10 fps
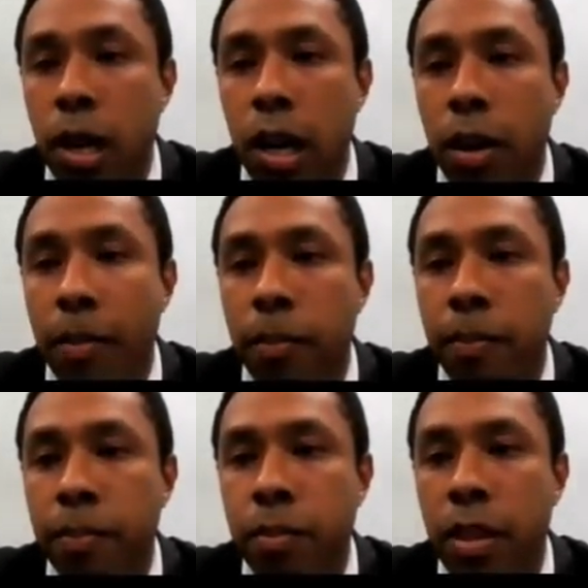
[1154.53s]

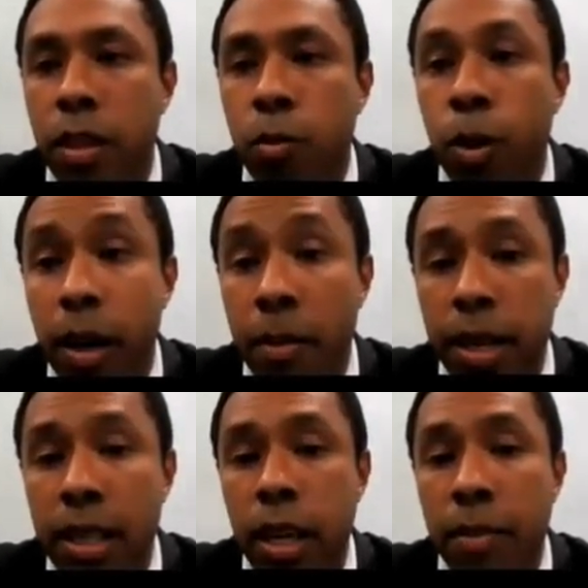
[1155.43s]
that while
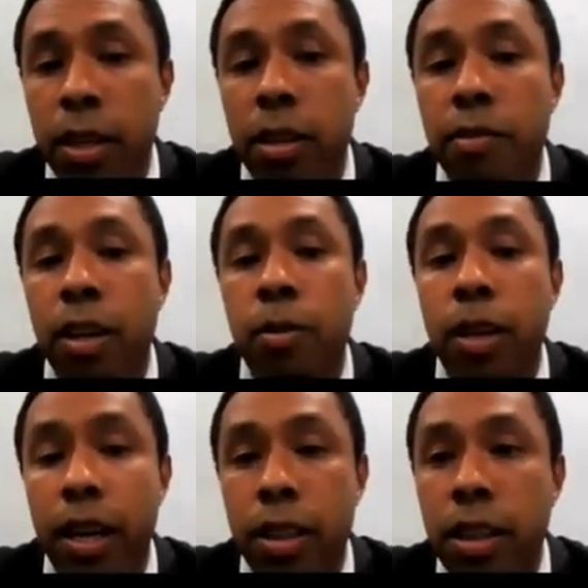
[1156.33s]
my time in Divine
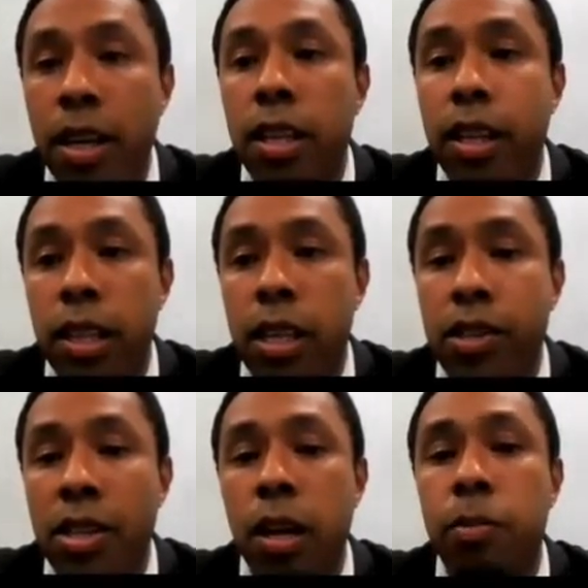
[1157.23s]
Web, I think that
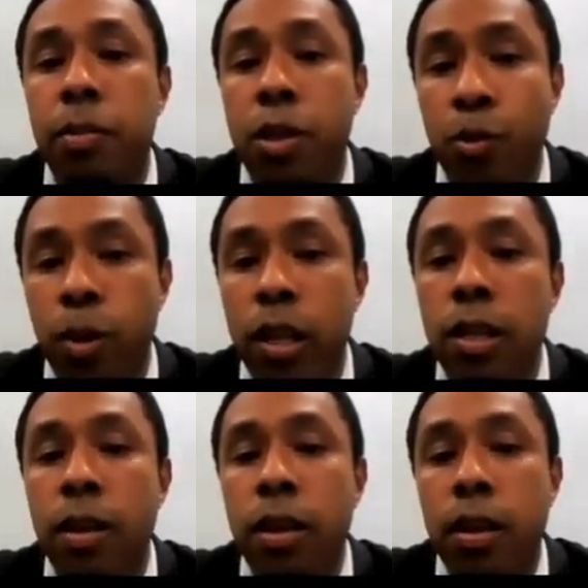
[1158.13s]
has helped me as
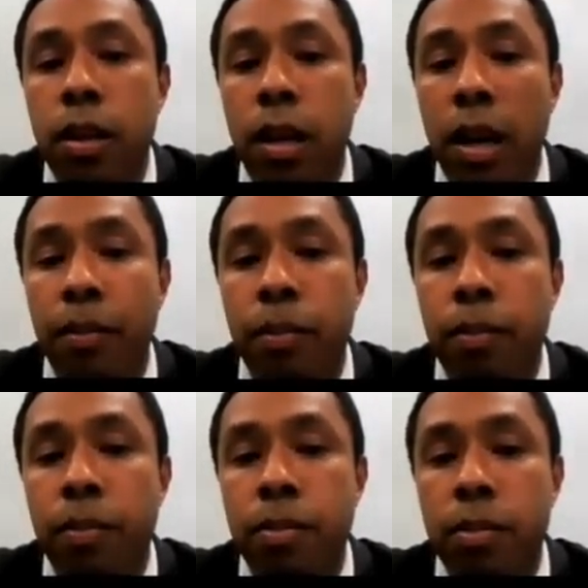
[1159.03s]
well.
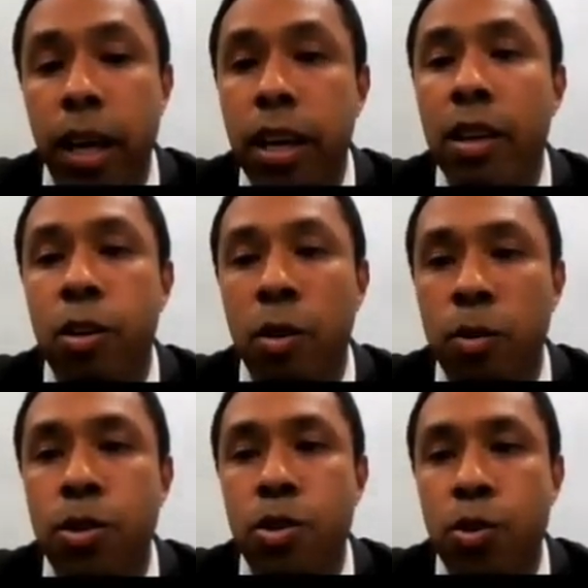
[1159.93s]
Taking
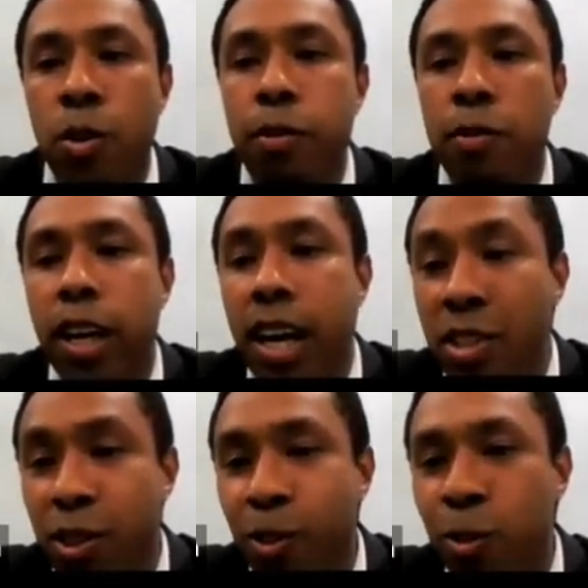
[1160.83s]
notes. So if they
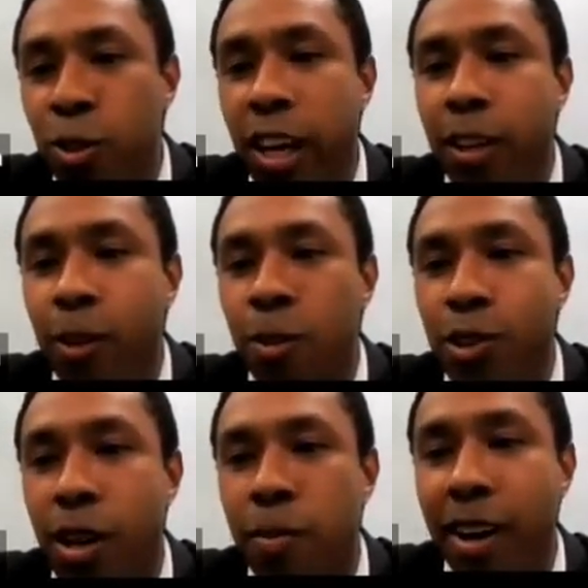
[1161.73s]
ask you to take notes,